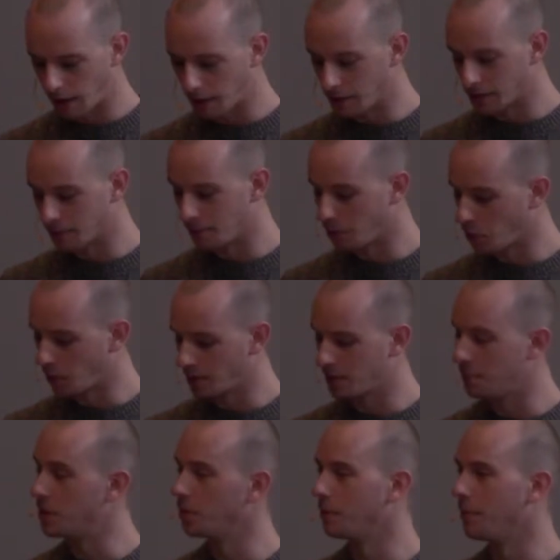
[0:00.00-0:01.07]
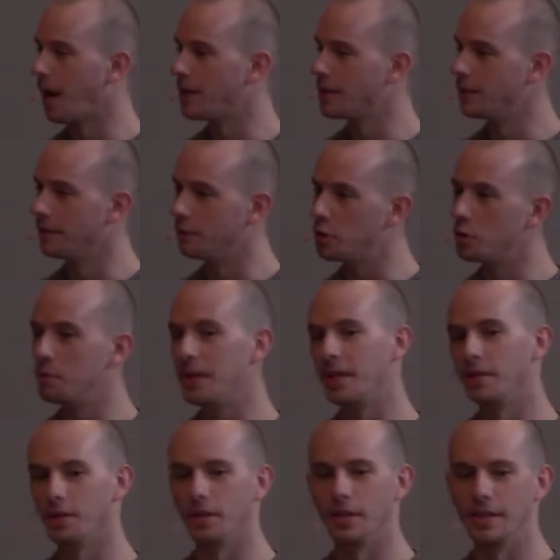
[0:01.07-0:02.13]
and it's important to be reminded of who
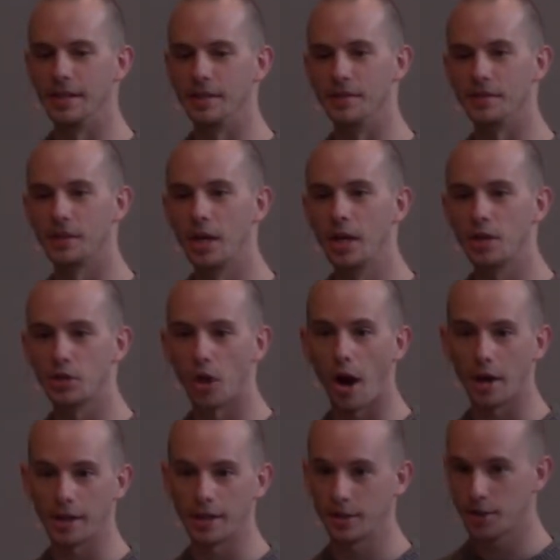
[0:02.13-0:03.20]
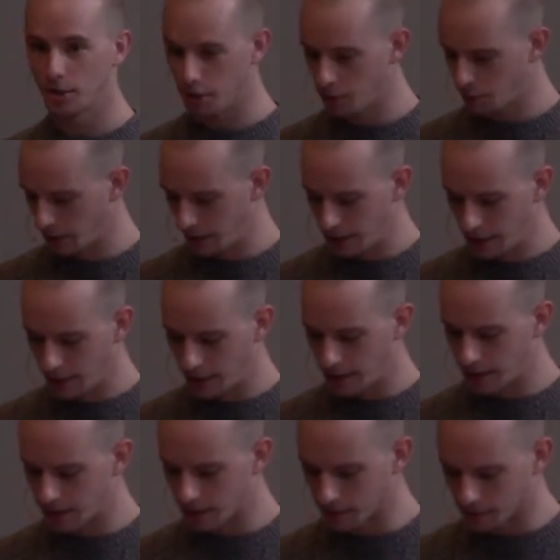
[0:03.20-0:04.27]
Peter is talking to.
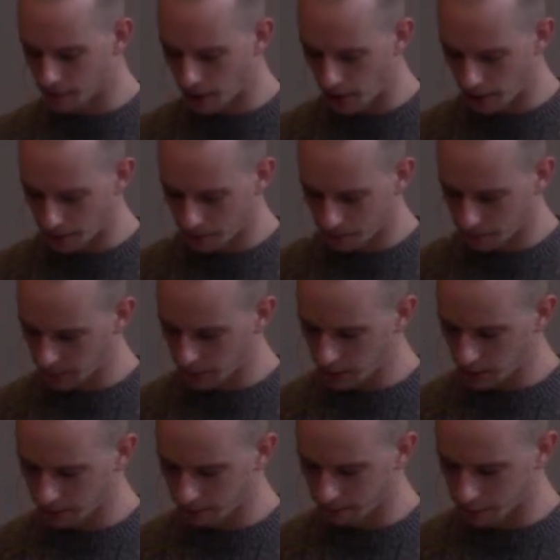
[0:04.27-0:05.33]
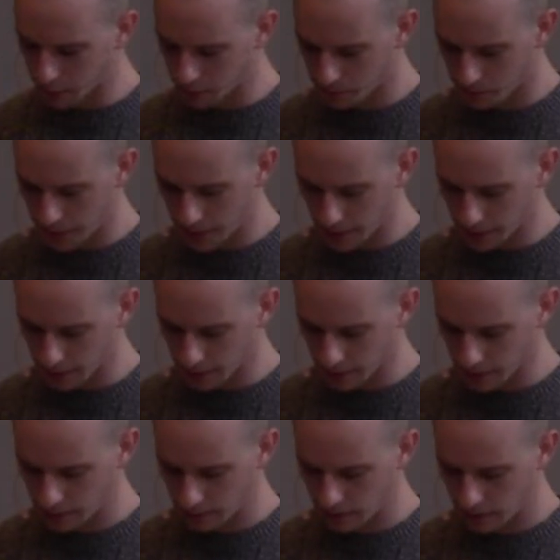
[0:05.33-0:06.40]
He is uh, in First
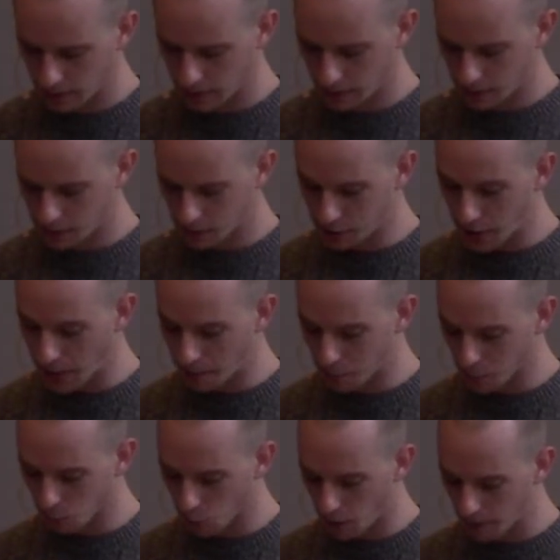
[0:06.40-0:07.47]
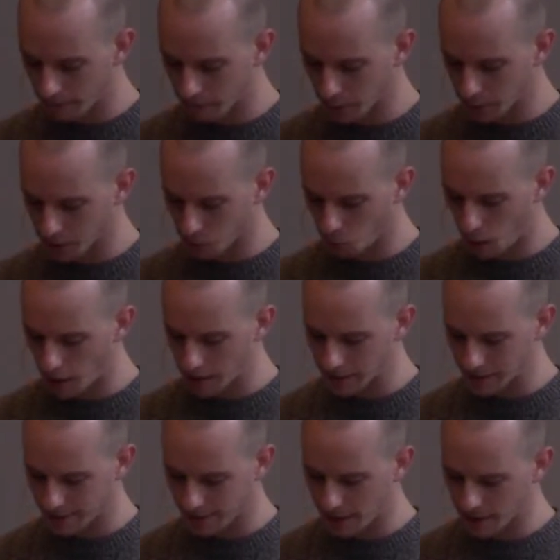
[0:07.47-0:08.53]
Peter chapter 1 verse 1
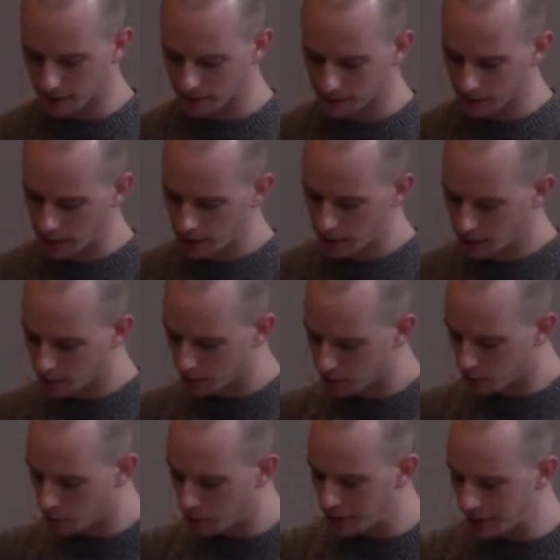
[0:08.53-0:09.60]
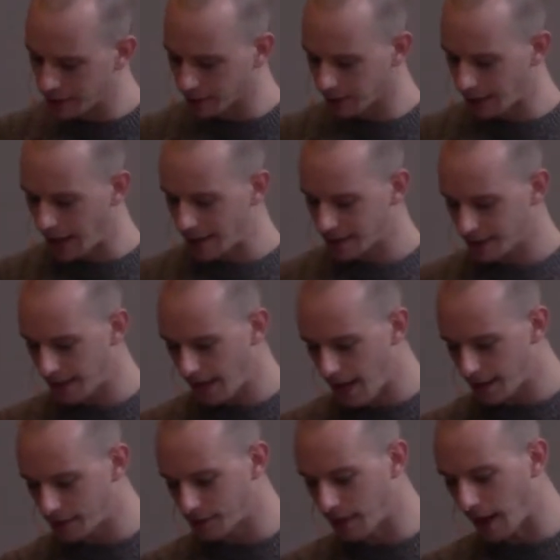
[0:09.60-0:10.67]
it says to the elect
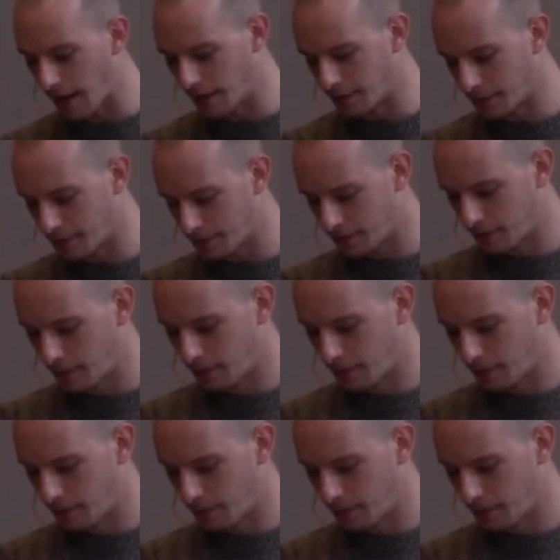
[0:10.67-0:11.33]
exiles